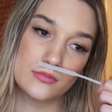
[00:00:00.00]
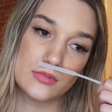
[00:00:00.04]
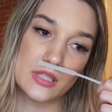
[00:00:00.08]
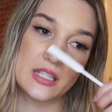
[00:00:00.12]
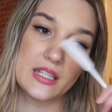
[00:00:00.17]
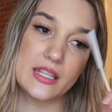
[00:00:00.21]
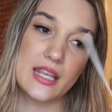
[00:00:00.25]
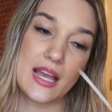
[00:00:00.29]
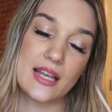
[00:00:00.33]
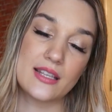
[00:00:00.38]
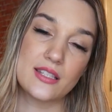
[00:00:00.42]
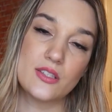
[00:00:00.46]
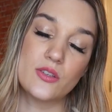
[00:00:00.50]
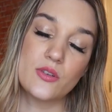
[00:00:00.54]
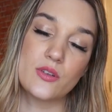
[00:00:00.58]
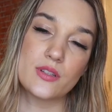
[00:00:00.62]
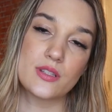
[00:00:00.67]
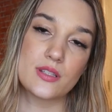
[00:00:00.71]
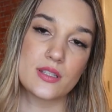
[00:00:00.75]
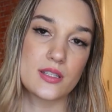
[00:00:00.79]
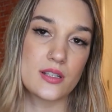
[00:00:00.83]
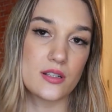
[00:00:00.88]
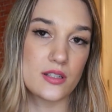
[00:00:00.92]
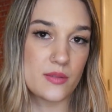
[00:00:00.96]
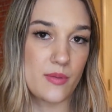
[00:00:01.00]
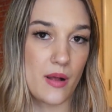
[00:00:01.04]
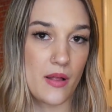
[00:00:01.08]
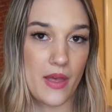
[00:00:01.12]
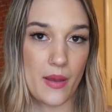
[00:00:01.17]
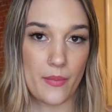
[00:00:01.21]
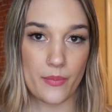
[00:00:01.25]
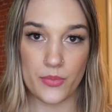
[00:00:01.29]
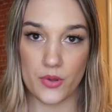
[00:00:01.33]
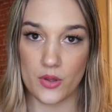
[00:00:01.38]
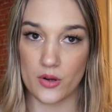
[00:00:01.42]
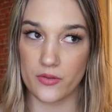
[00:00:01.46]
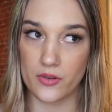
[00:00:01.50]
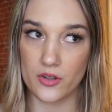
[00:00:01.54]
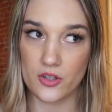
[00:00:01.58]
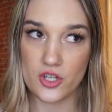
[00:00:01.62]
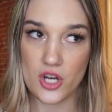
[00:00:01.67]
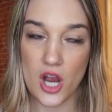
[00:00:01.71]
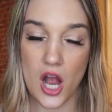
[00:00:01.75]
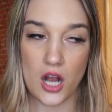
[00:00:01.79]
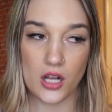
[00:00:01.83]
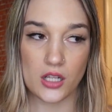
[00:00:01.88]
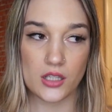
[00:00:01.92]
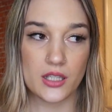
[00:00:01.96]
yes, you could still smell that beautiful
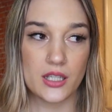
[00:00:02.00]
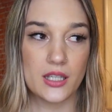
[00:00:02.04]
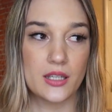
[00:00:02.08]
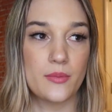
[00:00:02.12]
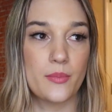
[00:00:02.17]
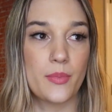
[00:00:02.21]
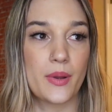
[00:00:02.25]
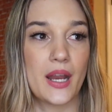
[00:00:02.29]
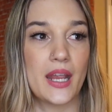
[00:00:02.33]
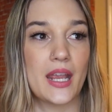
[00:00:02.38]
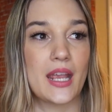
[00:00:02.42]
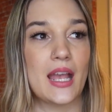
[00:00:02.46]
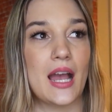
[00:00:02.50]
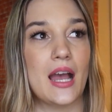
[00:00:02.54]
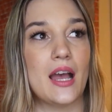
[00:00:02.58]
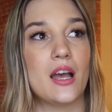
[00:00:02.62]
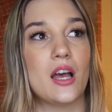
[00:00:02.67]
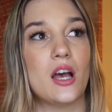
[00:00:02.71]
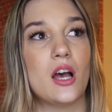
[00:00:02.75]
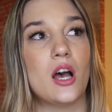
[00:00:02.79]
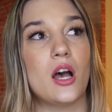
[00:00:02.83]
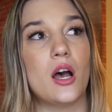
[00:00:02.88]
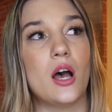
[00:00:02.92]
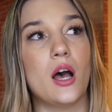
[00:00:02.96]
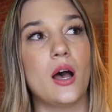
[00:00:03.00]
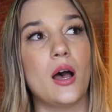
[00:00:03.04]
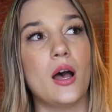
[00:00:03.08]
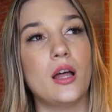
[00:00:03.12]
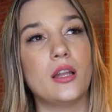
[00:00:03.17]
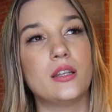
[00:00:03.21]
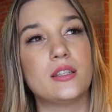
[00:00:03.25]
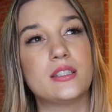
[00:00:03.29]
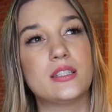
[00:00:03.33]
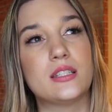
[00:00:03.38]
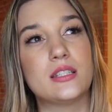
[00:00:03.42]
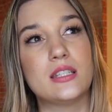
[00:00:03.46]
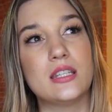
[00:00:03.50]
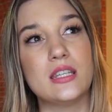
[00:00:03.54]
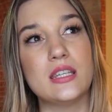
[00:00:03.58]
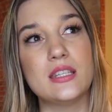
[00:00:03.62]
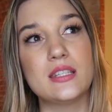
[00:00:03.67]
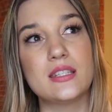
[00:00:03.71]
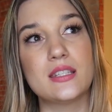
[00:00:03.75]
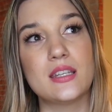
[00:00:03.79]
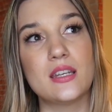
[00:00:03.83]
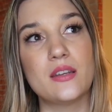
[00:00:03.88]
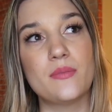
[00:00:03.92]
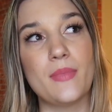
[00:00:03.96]
chocolate, but I got a
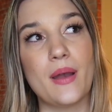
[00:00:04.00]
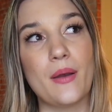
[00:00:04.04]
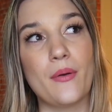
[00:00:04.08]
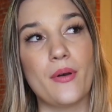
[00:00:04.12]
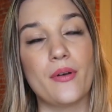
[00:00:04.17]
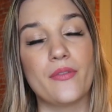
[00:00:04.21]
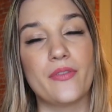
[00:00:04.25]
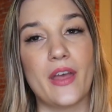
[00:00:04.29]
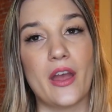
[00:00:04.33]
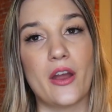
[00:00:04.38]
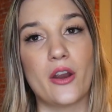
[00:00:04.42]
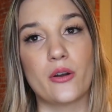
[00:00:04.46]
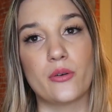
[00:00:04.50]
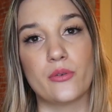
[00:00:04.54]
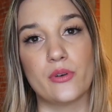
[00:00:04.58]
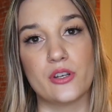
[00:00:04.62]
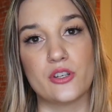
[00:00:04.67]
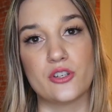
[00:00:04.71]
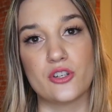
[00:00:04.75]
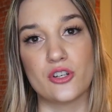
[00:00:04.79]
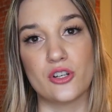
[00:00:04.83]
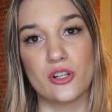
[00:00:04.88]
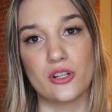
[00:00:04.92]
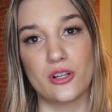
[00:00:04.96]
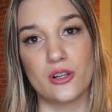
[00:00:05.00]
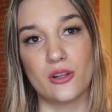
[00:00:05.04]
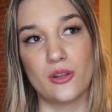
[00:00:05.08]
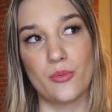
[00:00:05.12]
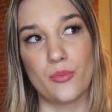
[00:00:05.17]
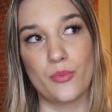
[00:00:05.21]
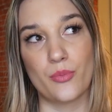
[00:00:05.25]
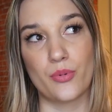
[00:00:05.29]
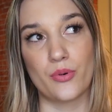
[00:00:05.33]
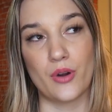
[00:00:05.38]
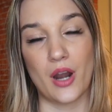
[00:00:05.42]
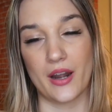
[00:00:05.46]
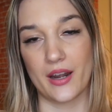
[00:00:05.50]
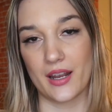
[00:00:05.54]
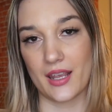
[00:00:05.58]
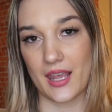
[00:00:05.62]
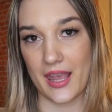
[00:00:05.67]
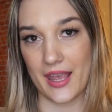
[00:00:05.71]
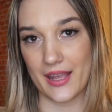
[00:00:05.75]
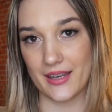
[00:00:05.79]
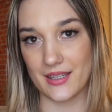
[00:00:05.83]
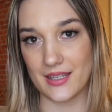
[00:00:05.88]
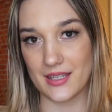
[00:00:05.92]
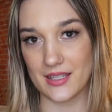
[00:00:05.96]
decent amount of that original Prada
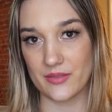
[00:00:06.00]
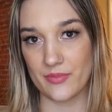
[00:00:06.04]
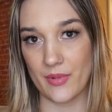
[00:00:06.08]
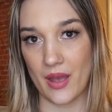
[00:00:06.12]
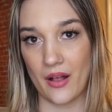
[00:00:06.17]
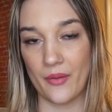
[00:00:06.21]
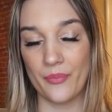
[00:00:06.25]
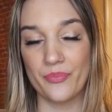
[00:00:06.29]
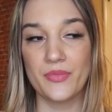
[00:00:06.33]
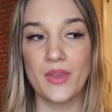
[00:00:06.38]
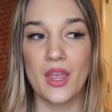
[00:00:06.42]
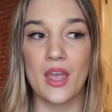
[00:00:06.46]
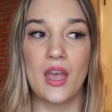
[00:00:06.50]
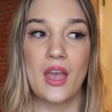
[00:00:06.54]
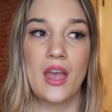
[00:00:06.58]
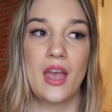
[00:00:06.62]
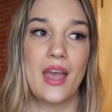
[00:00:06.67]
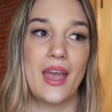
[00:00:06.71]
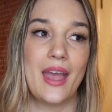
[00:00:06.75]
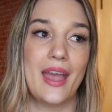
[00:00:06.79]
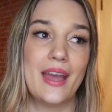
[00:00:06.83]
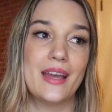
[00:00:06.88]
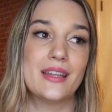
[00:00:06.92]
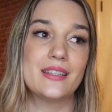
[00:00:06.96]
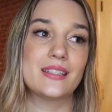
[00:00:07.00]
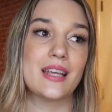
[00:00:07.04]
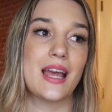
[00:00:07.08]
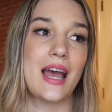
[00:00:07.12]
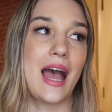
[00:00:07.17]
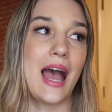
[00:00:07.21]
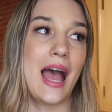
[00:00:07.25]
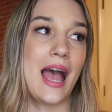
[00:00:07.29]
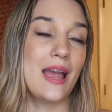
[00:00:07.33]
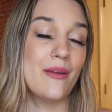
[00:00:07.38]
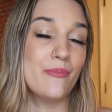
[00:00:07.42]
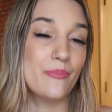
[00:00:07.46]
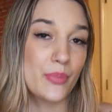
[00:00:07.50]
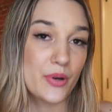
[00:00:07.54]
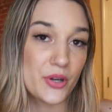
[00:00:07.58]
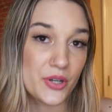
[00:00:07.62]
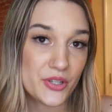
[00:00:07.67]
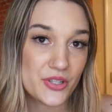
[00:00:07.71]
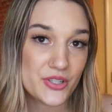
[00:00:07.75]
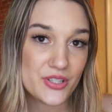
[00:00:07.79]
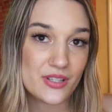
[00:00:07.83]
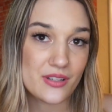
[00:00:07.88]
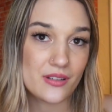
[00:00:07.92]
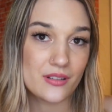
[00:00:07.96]
candy smell. And I'm
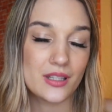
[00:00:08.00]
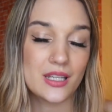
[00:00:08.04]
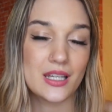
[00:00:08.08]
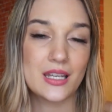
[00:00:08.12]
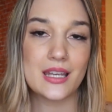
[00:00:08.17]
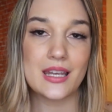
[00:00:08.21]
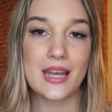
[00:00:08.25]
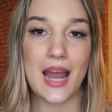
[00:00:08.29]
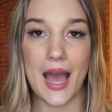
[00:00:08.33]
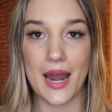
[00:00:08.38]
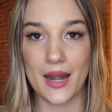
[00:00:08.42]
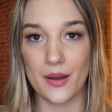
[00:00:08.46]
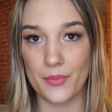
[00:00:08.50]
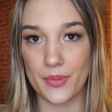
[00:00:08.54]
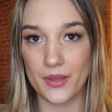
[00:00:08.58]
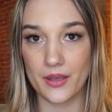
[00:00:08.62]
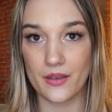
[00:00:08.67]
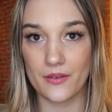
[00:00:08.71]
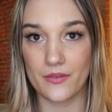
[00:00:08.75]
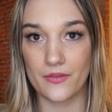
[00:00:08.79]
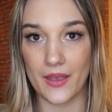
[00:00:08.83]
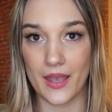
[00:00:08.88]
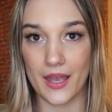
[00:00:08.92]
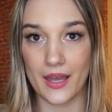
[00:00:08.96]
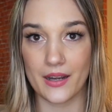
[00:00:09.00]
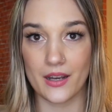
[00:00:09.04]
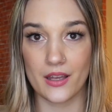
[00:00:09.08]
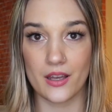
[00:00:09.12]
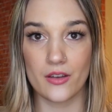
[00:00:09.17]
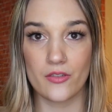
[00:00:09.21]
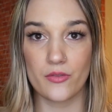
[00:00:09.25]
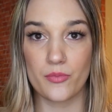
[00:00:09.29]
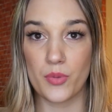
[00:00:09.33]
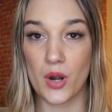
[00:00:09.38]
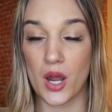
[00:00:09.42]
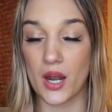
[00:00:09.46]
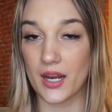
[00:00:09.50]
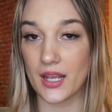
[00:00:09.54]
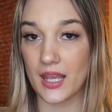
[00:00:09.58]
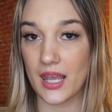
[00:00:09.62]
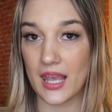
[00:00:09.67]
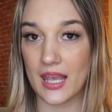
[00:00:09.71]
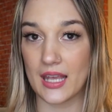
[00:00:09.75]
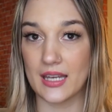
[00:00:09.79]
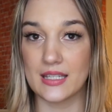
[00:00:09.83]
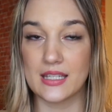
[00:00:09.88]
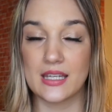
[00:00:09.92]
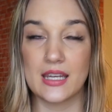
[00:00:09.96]
personally not a big fan of Prada
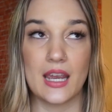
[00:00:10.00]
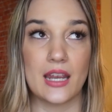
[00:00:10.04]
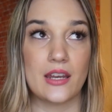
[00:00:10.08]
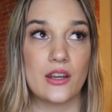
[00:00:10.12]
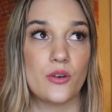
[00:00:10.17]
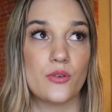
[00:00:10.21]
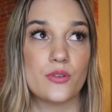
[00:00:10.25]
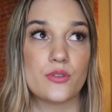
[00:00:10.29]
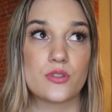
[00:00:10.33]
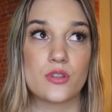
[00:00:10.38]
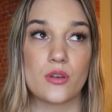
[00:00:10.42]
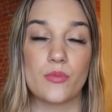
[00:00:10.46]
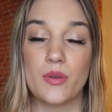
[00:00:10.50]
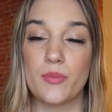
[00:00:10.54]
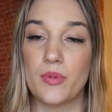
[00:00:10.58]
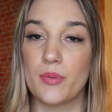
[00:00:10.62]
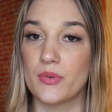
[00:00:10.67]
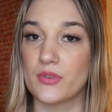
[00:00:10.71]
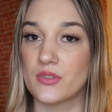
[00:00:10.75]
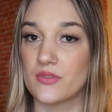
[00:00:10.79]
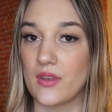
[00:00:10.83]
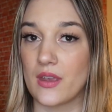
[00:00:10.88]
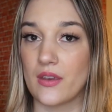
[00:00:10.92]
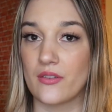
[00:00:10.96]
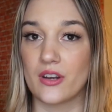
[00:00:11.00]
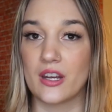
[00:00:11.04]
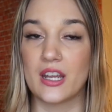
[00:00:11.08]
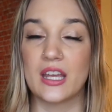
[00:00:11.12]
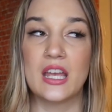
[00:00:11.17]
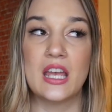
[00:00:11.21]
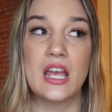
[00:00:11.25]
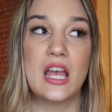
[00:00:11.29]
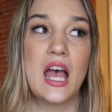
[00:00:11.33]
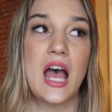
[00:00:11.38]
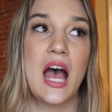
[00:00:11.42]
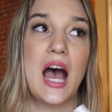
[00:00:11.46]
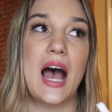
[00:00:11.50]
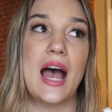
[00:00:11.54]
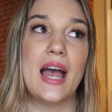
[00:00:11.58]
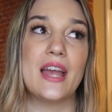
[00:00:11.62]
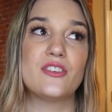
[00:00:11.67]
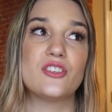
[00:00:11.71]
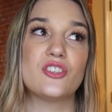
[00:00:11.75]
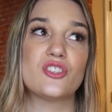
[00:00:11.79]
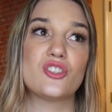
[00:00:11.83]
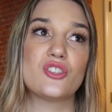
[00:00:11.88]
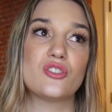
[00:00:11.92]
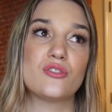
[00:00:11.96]
candy. I know it's so many people's favorite. I
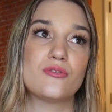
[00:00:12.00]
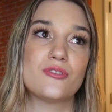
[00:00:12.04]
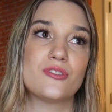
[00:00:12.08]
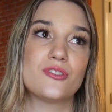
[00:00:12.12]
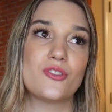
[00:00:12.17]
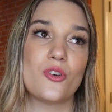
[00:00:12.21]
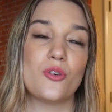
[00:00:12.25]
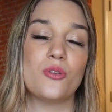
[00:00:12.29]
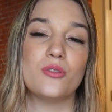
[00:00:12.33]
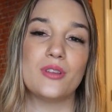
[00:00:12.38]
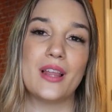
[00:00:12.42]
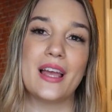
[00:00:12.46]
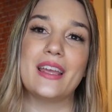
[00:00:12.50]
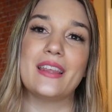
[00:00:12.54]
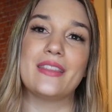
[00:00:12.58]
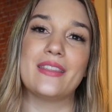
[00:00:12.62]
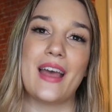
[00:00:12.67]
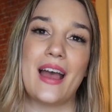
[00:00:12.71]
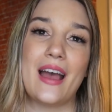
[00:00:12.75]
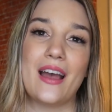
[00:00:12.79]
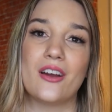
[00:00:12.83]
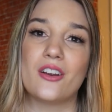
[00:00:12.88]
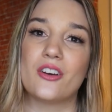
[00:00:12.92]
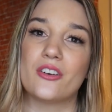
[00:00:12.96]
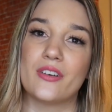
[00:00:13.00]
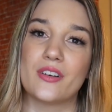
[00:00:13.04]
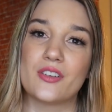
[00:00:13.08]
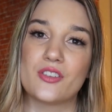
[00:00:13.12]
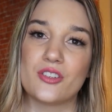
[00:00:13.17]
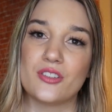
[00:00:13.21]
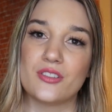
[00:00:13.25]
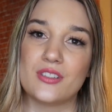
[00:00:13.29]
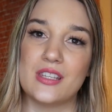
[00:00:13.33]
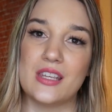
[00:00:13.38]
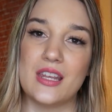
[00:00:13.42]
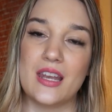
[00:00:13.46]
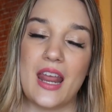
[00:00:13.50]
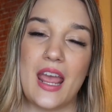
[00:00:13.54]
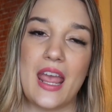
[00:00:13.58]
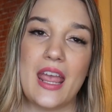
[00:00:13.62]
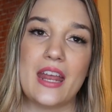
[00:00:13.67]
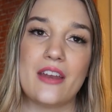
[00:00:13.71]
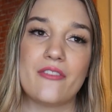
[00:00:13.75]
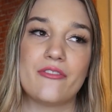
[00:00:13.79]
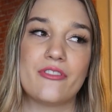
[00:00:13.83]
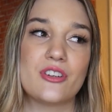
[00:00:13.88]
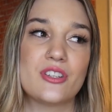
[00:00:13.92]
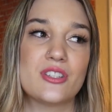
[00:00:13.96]
just don't like that original DNA,
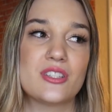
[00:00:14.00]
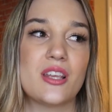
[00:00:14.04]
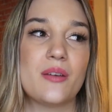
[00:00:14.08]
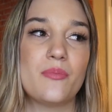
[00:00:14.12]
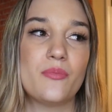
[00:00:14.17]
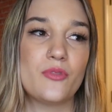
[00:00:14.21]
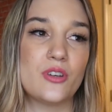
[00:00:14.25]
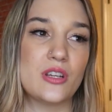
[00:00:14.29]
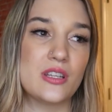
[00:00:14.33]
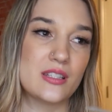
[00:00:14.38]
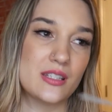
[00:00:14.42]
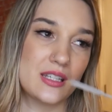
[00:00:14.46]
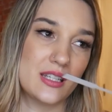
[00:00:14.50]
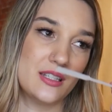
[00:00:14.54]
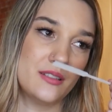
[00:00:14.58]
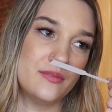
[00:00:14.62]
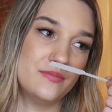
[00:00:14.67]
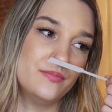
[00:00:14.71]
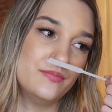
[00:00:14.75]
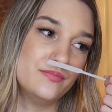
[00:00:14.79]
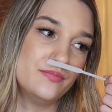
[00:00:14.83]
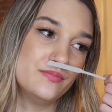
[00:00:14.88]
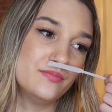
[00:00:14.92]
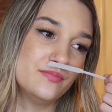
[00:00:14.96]
and for some reason,